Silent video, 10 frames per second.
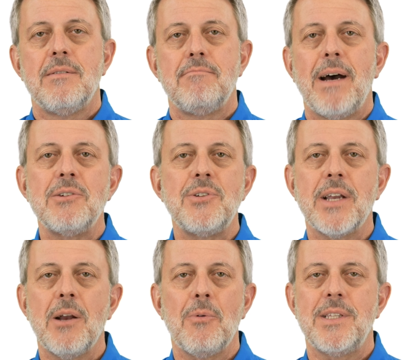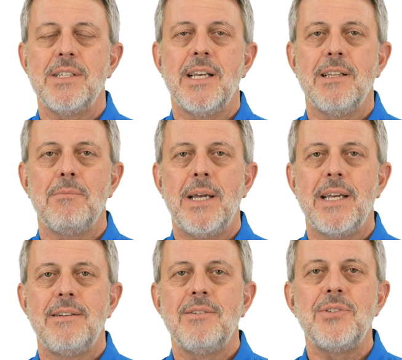Buyers don't care what the seller
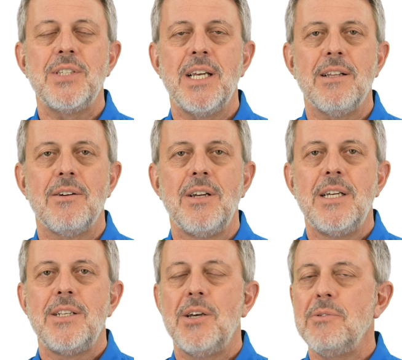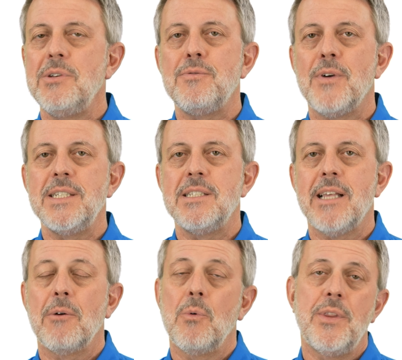paid. You're the seller. Don't use phrases
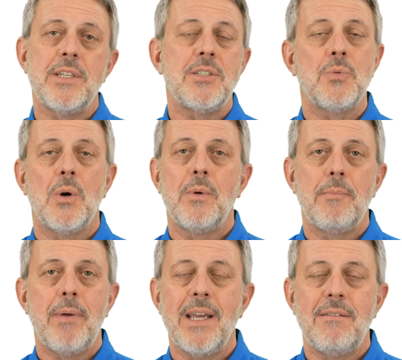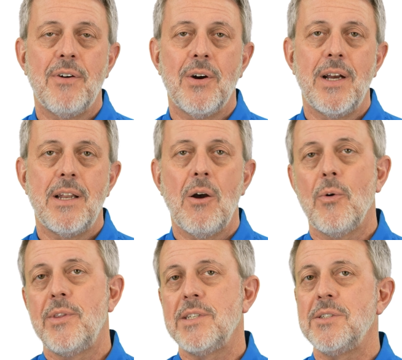like, well, this is what we paid for it, or
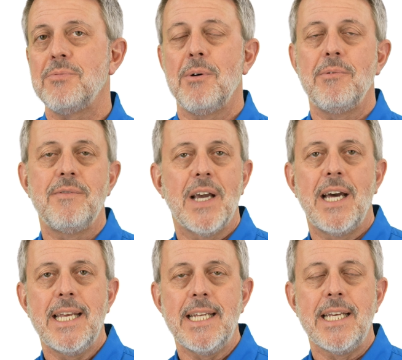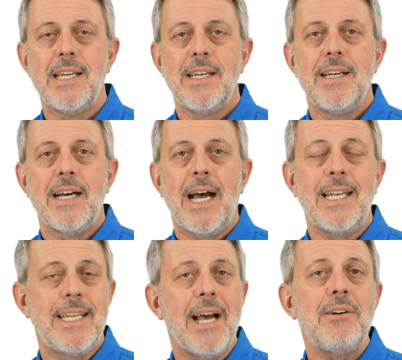this is what we've got in it. I
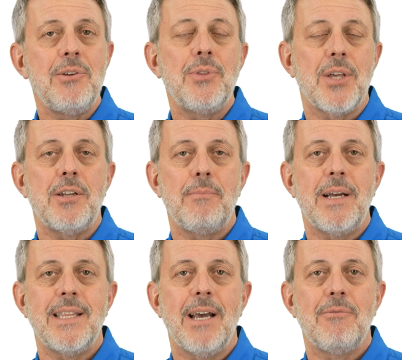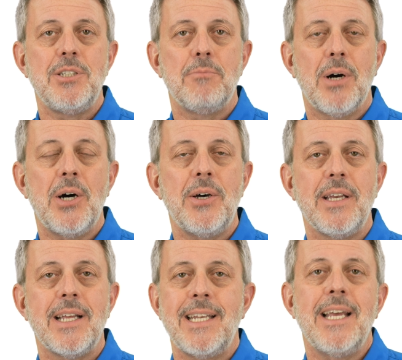doubt you thought about that when you bought it.
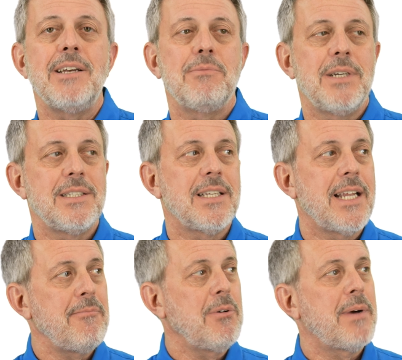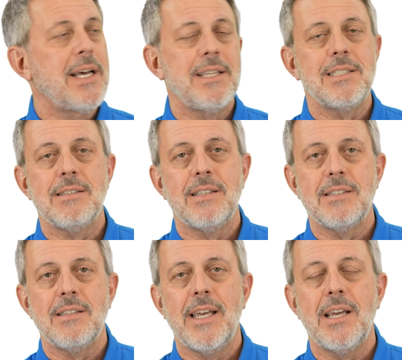I doubt you went and said, I'm going to buy this,
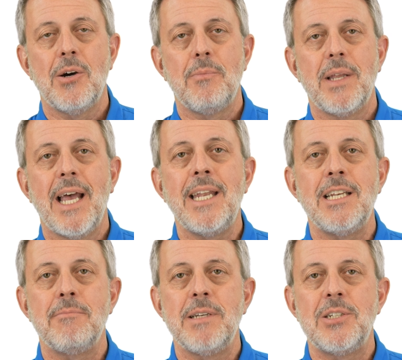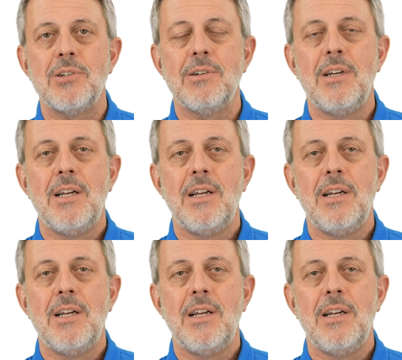this lake home and I need to be sure